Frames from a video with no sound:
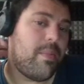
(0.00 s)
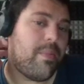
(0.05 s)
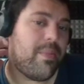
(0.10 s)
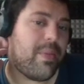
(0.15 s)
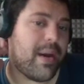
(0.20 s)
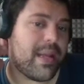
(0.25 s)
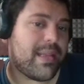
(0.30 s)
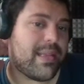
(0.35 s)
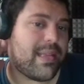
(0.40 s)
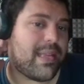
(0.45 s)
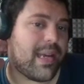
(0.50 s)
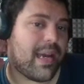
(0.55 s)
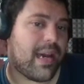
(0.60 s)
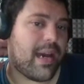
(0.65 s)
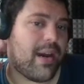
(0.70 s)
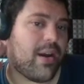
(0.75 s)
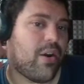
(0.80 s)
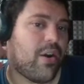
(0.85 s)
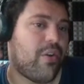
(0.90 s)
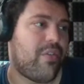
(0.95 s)
but
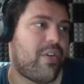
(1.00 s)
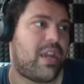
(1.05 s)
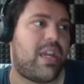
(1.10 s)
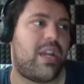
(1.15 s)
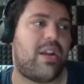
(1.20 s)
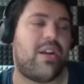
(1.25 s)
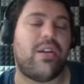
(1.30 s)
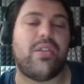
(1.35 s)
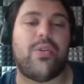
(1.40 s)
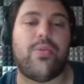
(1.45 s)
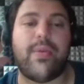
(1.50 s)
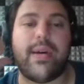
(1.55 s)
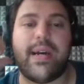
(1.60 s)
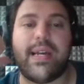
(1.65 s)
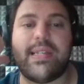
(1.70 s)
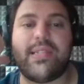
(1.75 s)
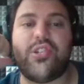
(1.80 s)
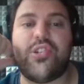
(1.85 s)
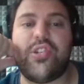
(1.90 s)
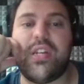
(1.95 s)
over here in the
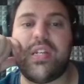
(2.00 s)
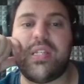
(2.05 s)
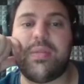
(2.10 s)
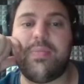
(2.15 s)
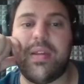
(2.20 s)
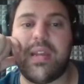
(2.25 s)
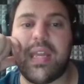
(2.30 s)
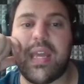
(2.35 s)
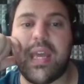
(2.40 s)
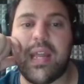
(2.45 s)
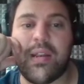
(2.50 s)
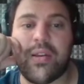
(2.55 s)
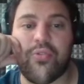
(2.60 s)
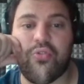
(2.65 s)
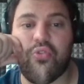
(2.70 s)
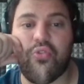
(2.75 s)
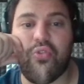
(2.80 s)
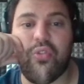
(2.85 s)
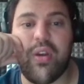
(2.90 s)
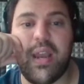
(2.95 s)
West, shit's been getting
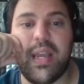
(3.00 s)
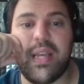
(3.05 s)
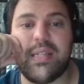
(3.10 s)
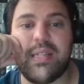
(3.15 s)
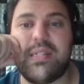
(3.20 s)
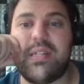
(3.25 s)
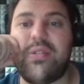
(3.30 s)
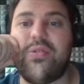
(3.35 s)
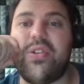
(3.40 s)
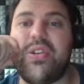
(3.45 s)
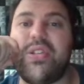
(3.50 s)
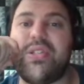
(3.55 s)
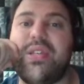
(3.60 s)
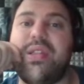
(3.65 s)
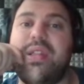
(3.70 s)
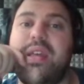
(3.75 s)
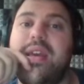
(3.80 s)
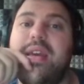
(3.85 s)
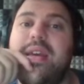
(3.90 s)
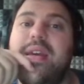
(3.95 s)
crazy
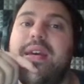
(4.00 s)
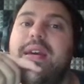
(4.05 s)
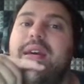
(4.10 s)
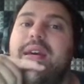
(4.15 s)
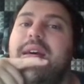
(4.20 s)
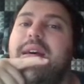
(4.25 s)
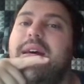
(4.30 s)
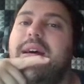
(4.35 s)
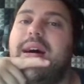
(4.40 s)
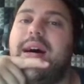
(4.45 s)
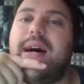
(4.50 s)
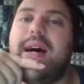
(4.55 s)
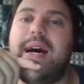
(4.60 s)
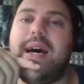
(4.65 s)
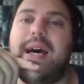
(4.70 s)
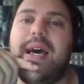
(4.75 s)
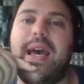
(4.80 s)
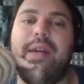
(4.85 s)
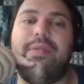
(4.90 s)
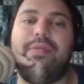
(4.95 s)
recently.
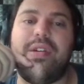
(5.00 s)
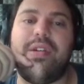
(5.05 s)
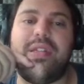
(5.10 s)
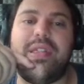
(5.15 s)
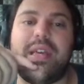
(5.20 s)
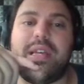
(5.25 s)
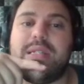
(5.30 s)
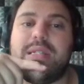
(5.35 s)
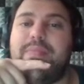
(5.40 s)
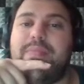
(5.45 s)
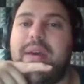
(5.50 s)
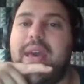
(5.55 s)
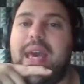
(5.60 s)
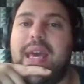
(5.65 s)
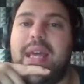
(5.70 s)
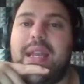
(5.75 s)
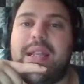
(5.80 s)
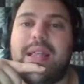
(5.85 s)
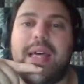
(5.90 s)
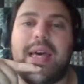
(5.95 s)
Everything's
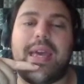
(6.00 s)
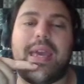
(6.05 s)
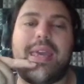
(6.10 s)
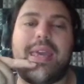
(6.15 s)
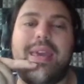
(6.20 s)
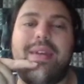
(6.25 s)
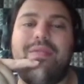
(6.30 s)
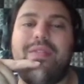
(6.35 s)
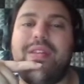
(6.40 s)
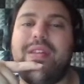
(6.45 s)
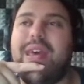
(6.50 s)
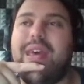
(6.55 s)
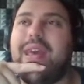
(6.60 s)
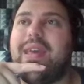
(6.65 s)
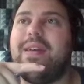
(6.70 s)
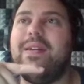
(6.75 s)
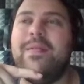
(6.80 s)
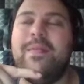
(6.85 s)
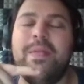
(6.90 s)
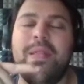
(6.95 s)
banned. Like even like
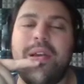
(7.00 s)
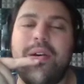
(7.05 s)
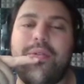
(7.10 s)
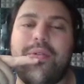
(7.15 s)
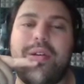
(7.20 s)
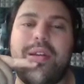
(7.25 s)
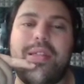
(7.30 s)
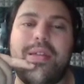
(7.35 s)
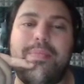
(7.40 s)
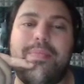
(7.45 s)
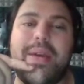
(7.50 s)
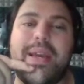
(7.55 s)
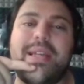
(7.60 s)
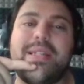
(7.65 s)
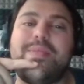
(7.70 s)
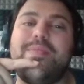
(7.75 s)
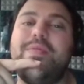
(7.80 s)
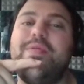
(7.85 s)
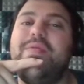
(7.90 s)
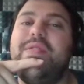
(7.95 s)
one of the
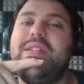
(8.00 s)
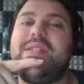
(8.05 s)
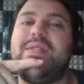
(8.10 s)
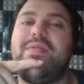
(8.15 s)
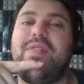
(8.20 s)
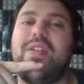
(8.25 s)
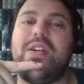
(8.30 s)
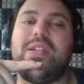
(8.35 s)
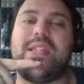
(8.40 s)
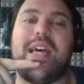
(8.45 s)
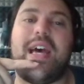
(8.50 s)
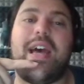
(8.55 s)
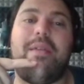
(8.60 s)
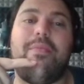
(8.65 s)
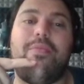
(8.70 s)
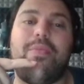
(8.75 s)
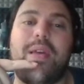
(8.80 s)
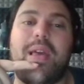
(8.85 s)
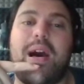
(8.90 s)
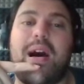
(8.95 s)
biggest movies of all
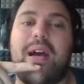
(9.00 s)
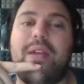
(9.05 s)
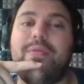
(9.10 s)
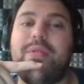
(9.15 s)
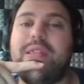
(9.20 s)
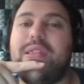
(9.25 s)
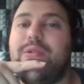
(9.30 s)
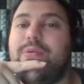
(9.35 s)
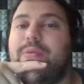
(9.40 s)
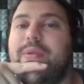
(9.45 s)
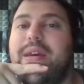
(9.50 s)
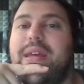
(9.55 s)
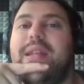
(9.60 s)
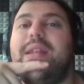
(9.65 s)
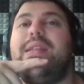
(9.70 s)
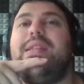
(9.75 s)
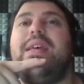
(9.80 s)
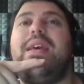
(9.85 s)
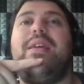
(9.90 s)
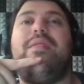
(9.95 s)
time, Gone with the
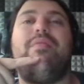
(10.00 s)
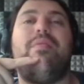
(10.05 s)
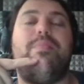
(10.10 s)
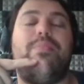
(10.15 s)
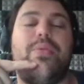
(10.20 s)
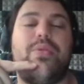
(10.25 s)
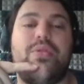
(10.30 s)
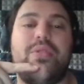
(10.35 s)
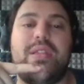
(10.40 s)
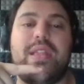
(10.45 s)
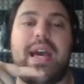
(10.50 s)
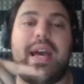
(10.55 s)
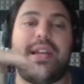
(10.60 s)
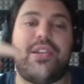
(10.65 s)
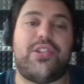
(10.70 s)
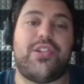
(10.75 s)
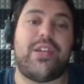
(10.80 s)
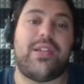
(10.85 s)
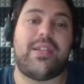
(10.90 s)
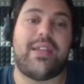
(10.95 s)
Wind, they even pulled that
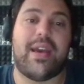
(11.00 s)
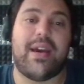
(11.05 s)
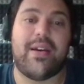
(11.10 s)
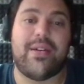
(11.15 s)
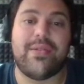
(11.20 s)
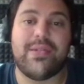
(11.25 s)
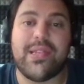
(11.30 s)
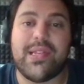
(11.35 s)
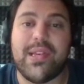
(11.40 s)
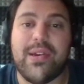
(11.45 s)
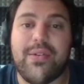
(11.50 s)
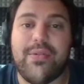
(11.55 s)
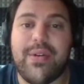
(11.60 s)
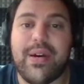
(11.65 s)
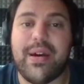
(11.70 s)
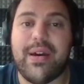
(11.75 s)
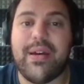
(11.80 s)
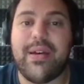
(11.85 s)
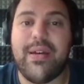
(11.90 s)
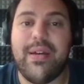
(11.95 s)
shit down.
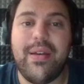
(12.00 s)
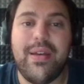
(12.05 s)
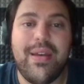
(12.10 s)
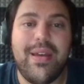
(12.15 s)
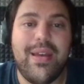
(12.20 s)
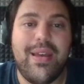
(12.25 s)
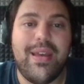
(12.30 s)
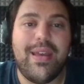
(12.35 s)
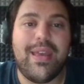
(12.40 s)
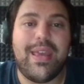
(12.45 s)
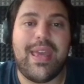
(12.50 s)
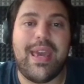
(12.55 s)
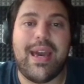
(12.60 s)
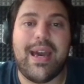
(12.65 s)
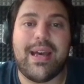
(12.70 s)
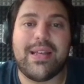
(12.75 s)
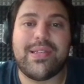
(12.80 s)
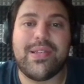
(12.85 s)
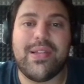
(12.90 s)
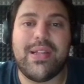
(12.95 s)
So
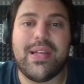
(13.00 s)
yeah, so